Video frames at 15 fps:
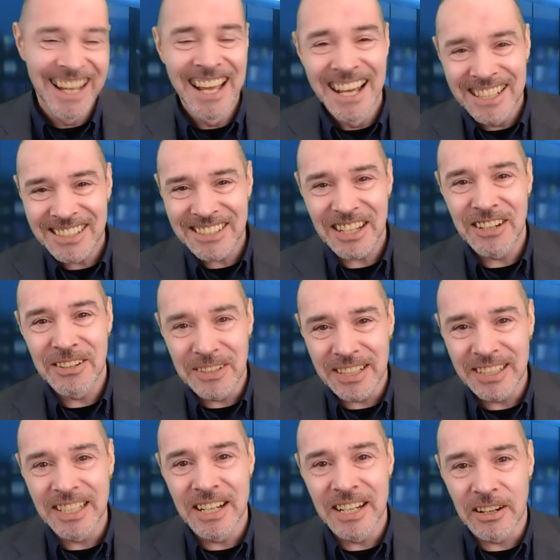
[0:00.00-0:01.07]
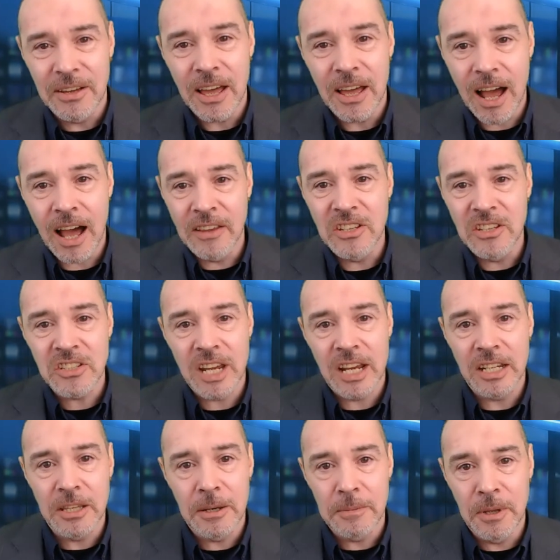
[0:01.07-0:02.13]
So, you know,
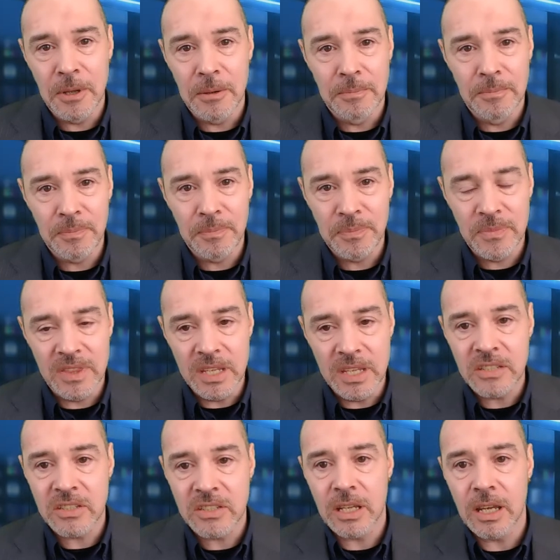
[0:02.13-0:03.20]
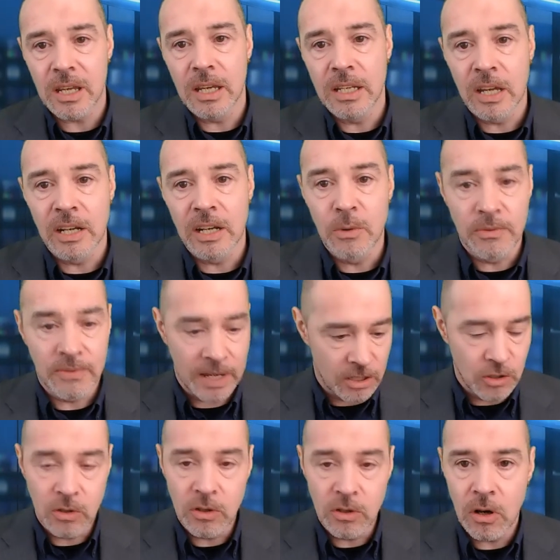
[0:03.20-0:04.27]
understanding that this is going to affect
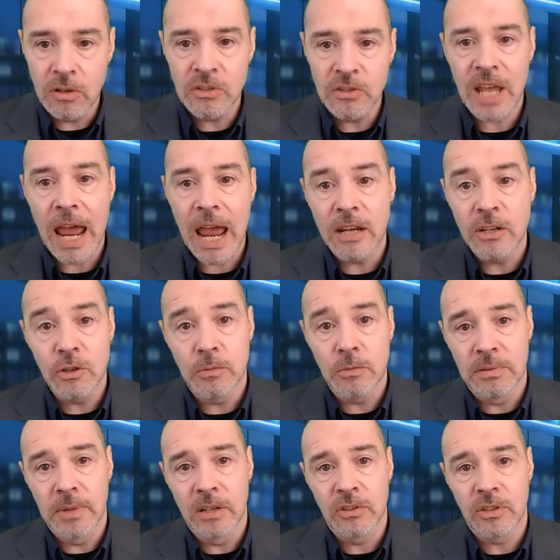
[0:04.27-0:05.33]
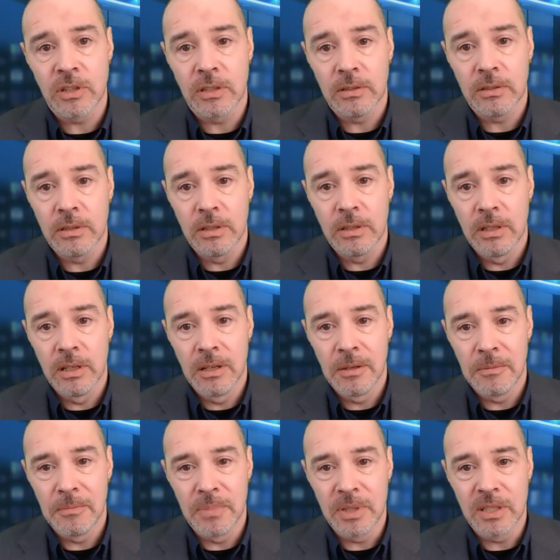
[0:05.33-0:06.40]
your costs and your promotion,
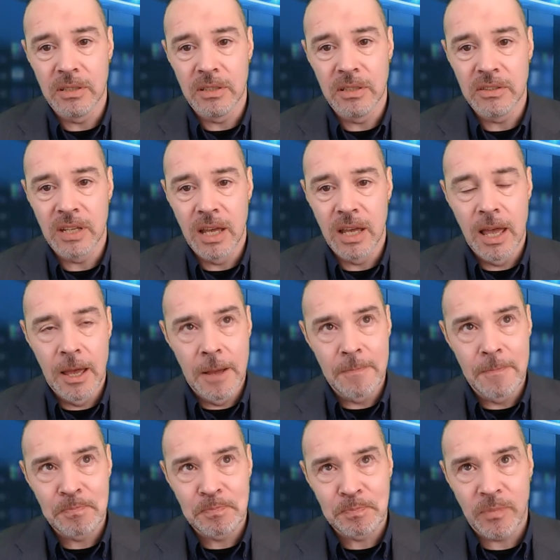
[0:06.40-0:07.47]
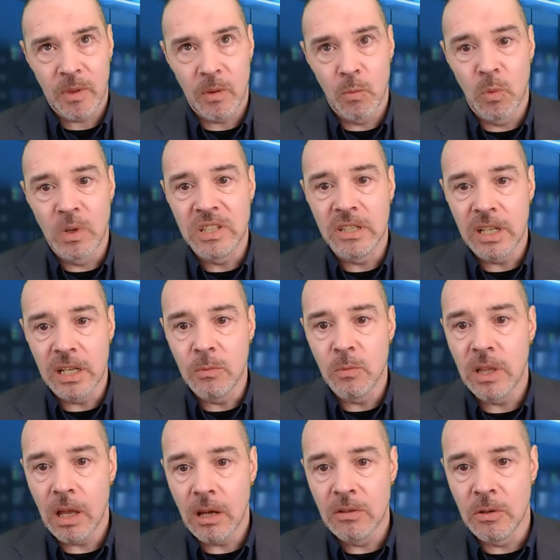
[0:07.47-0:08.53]
because when you're dealing with
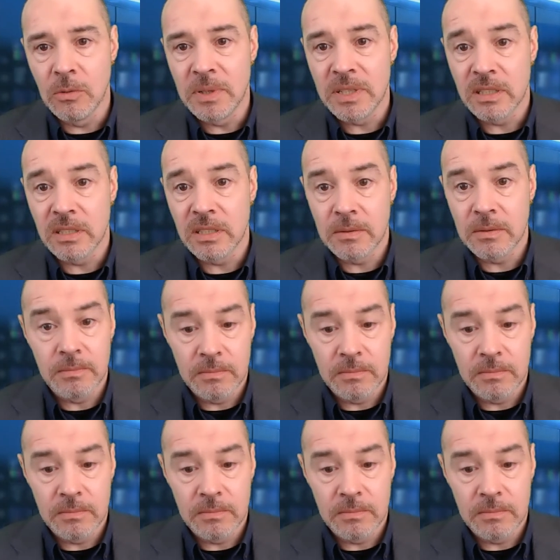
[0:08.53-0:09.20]
local business,